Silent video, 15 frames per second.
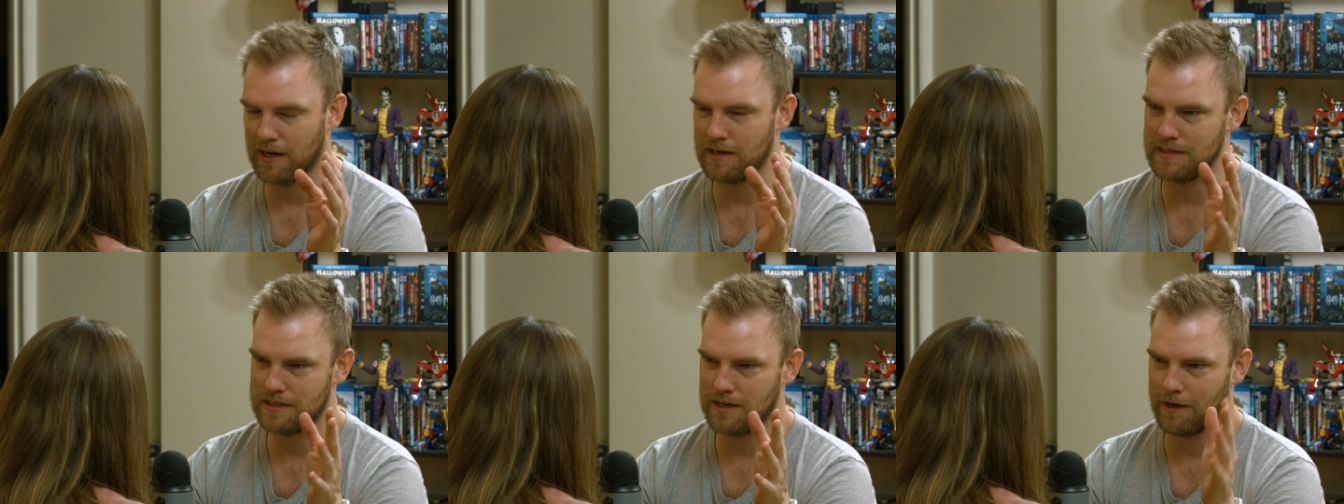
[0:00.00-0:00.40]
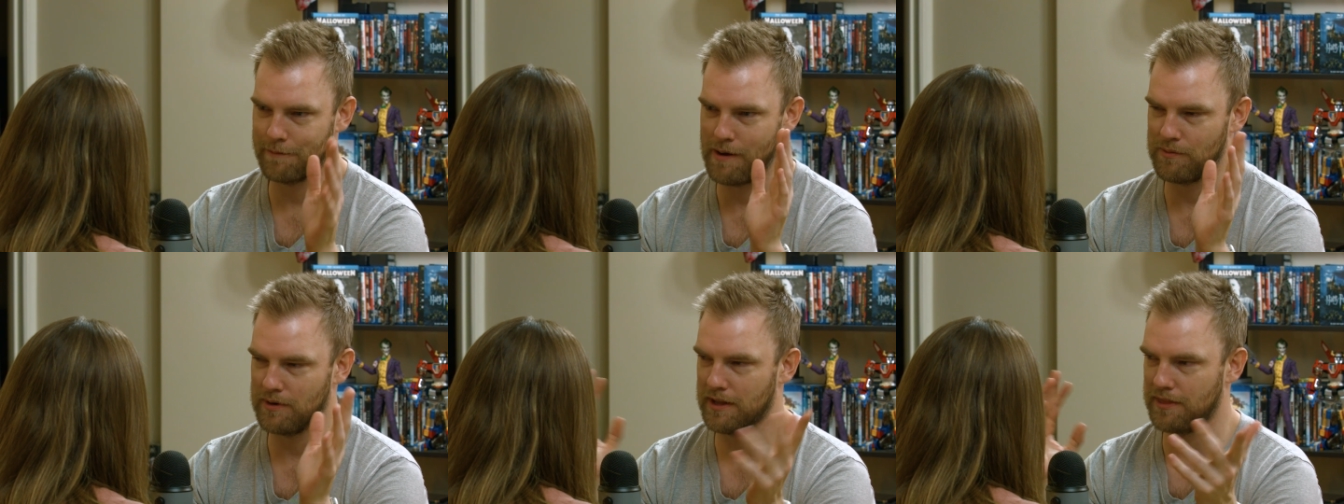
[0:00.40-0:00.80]
I already talked
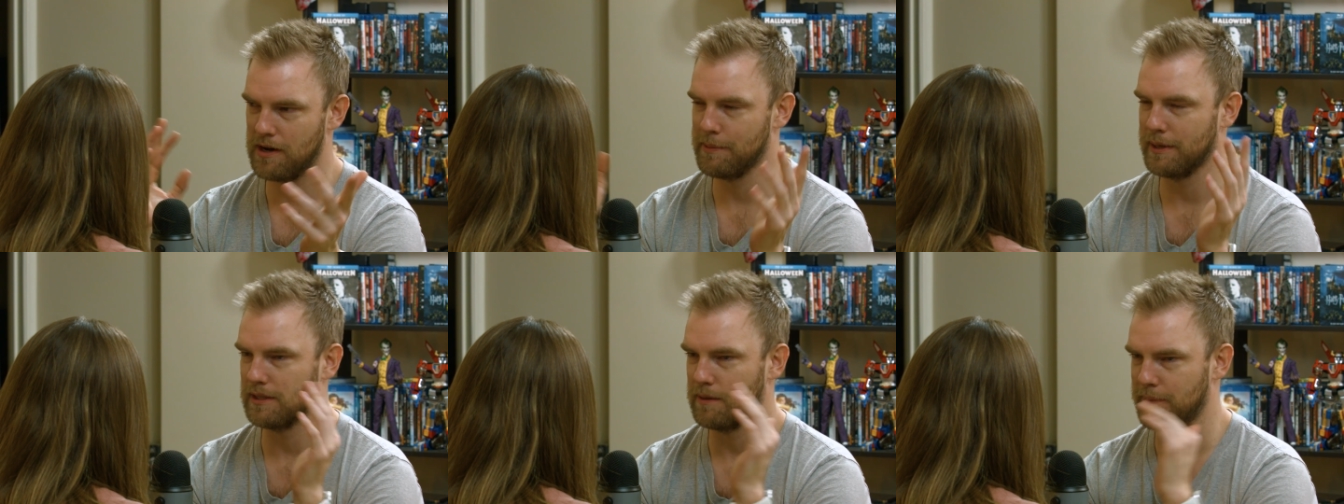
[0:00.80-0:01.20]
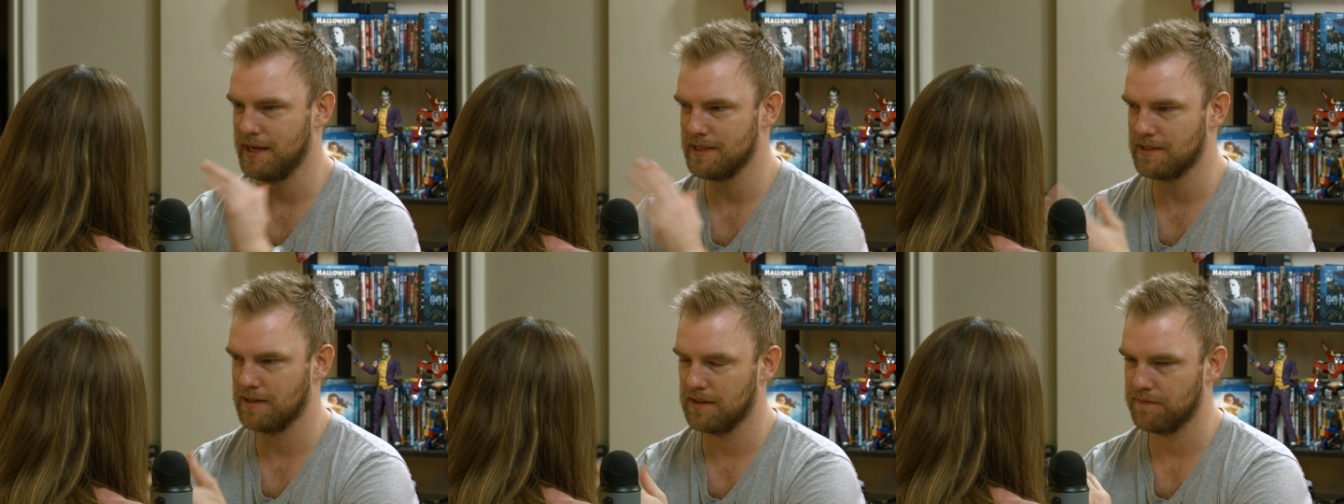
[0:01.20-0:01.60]
about what I thought about the
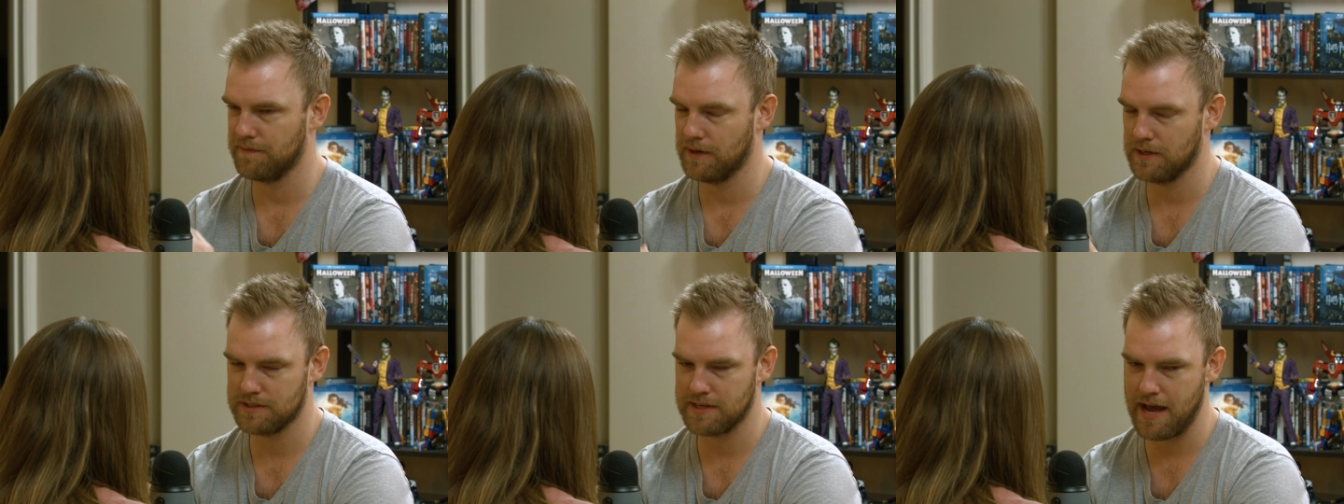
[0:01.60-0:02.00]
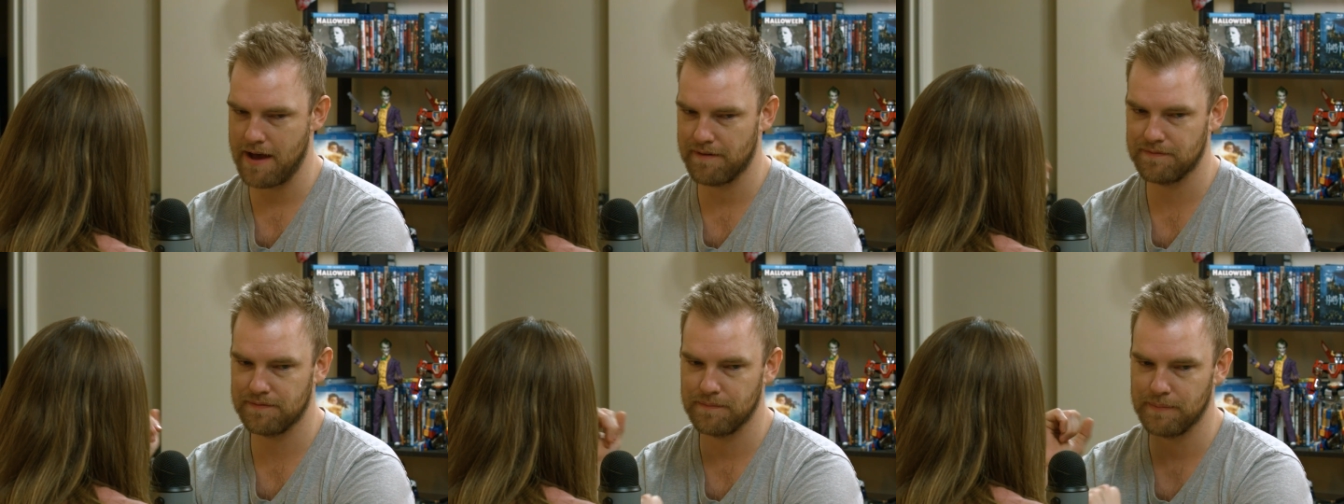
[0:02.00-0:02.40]
pacing of the first
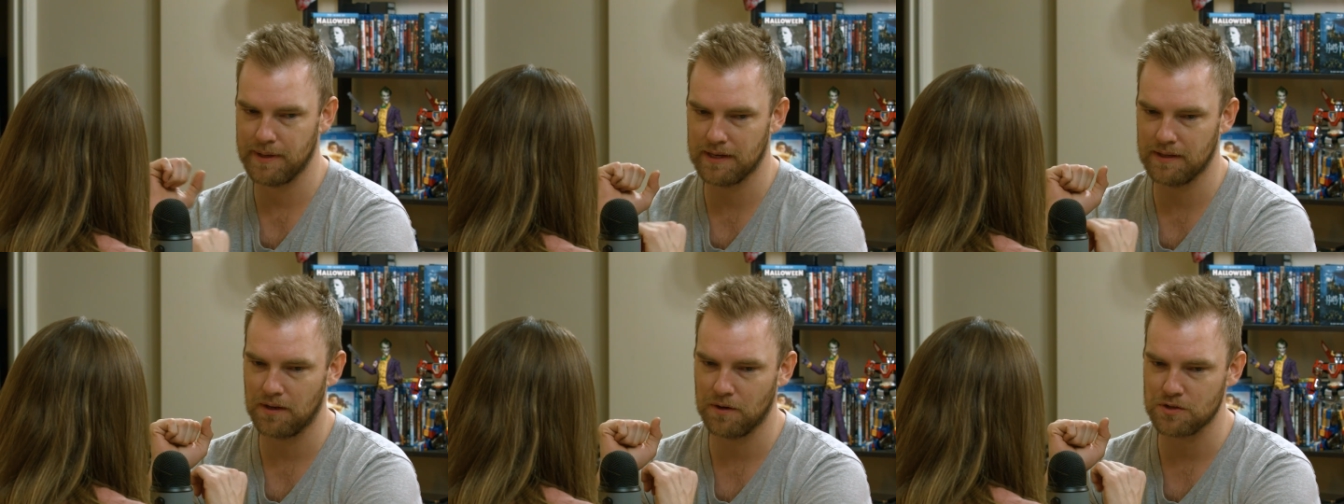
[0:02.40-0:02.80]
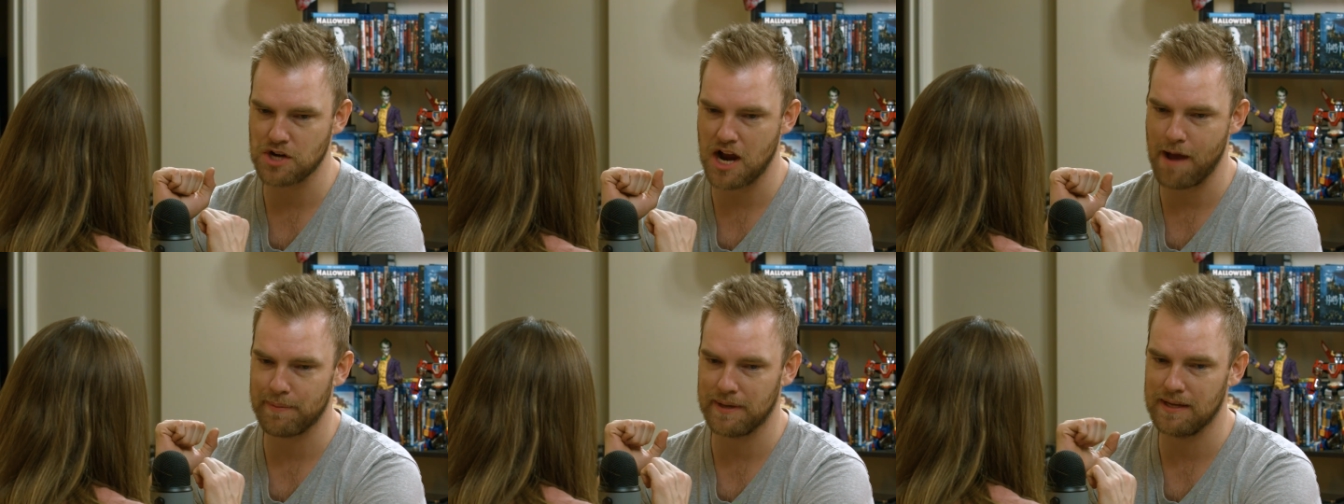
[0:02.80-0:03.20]
half being a little
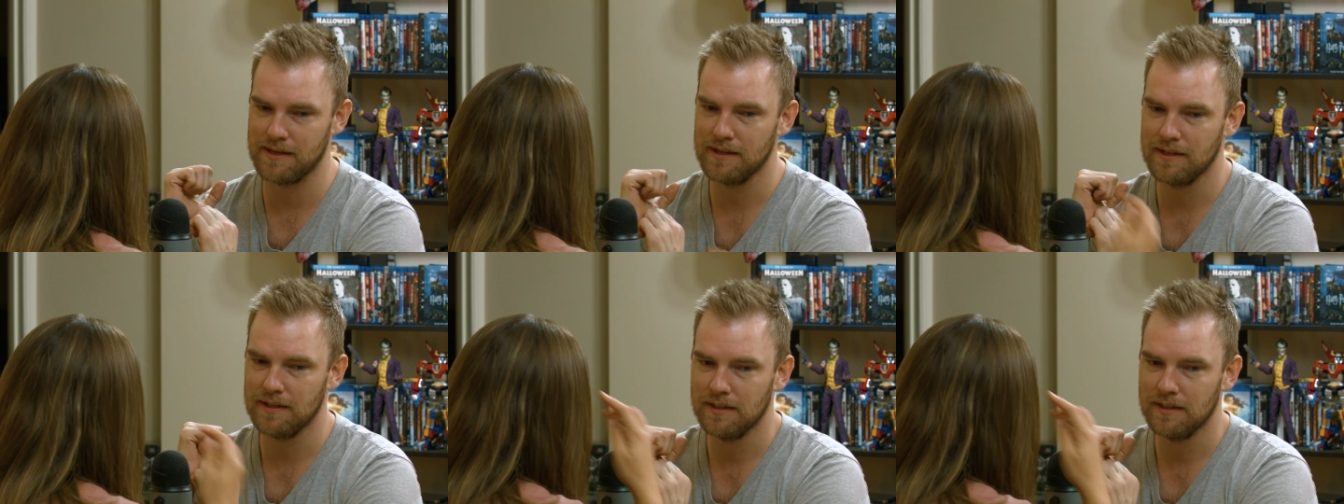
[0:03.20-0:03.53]
choppy.